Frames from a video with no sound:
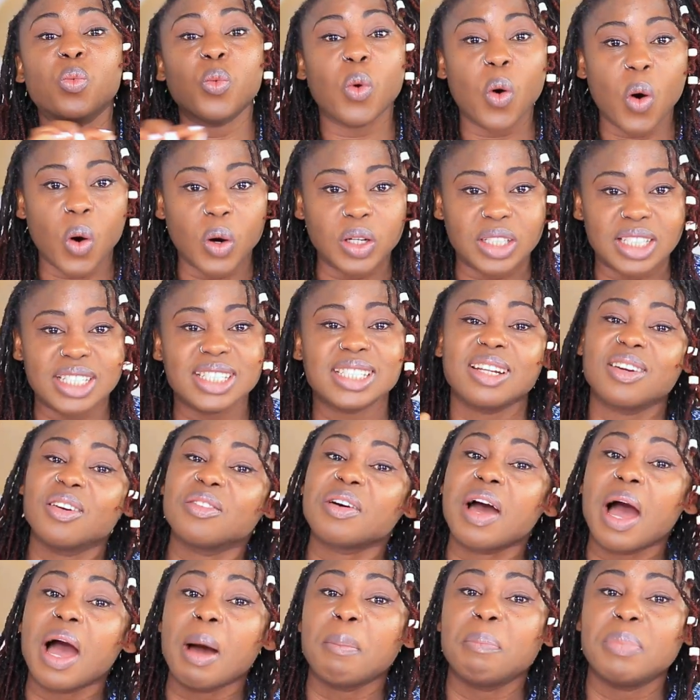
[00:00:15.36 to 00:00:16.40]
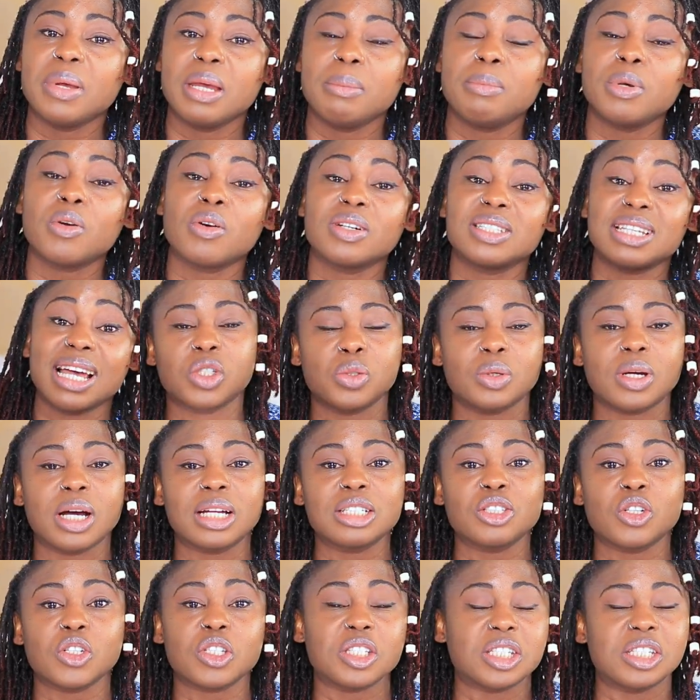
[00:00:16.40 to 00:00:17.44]
word instead of happy, because you
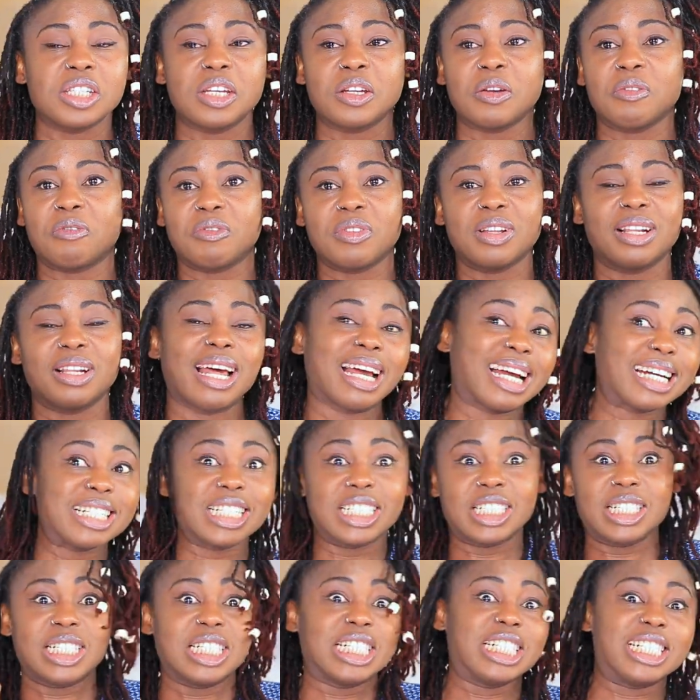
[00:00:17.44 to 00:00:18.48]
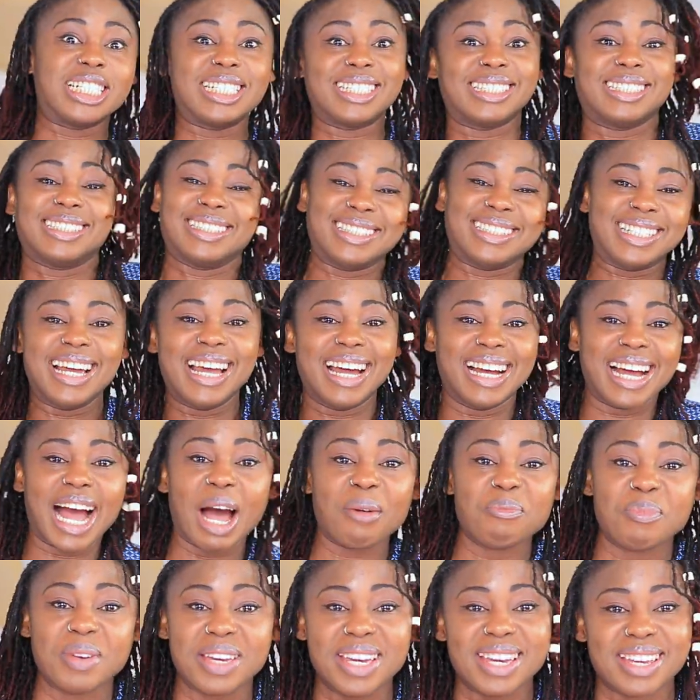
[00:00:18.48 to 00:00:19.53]
can't just see a thing like, oh,
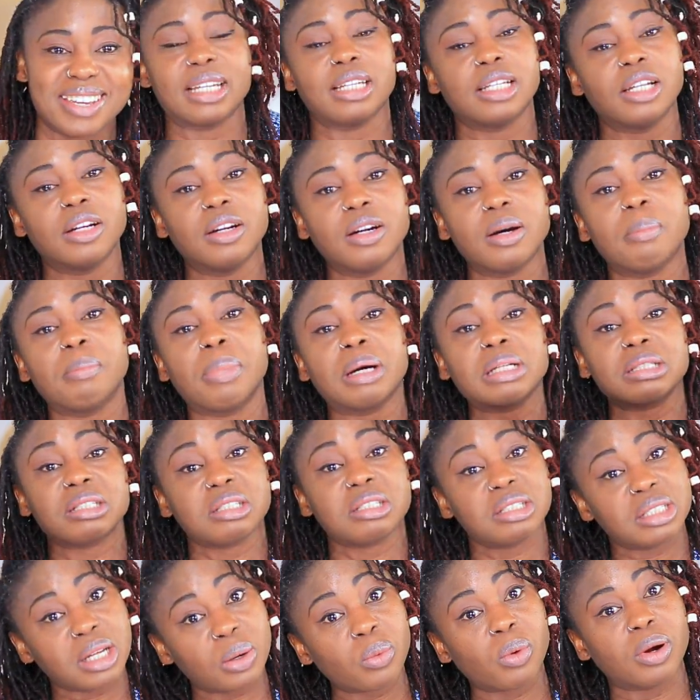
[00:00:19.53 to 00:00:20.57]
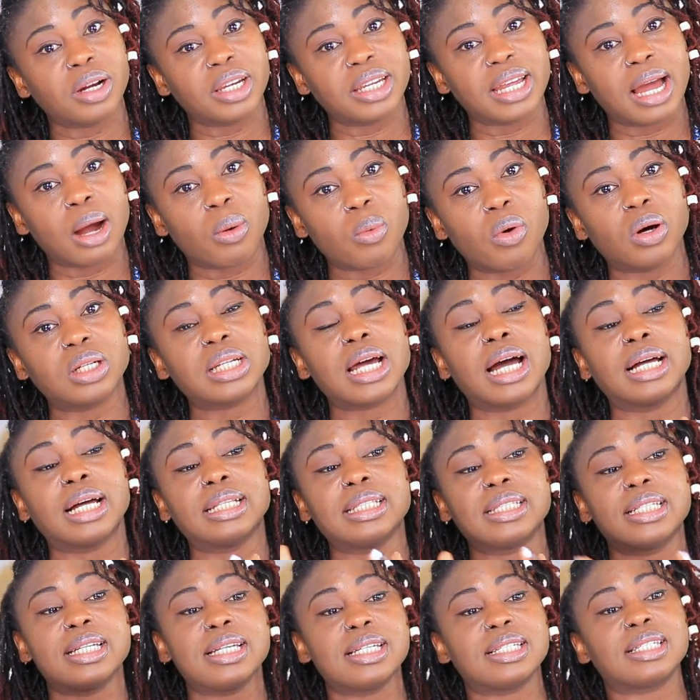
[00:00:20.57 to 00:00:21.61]
happy, you know. But they won the award,
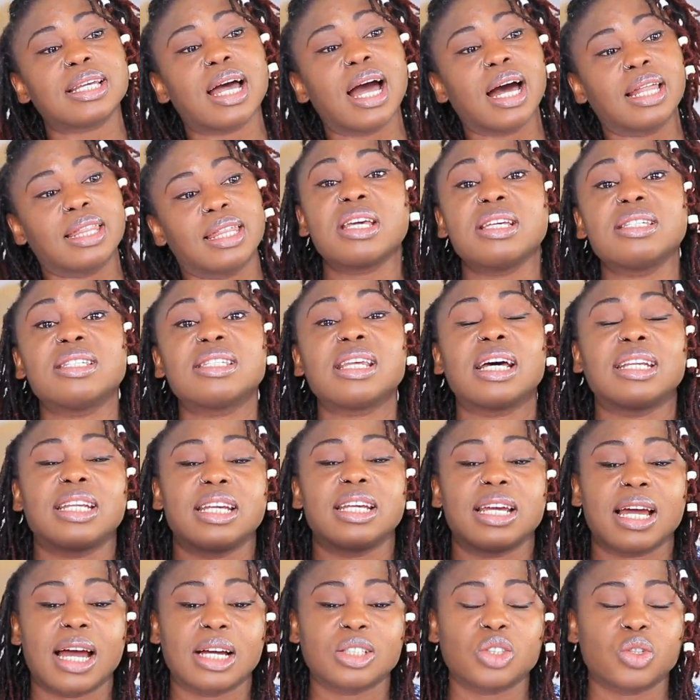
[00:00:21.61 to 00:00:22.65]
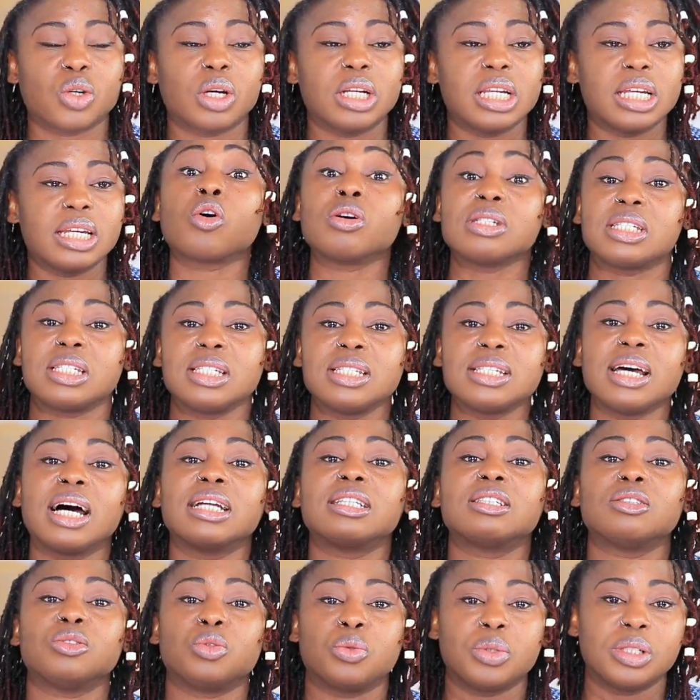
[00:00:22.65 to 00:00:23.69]
and these are things that they actually
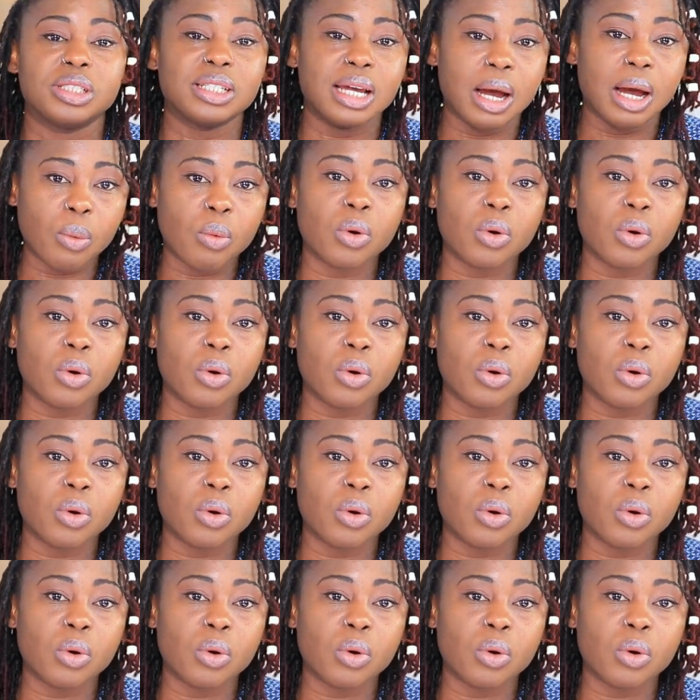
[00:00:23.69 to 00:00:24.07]
considered during the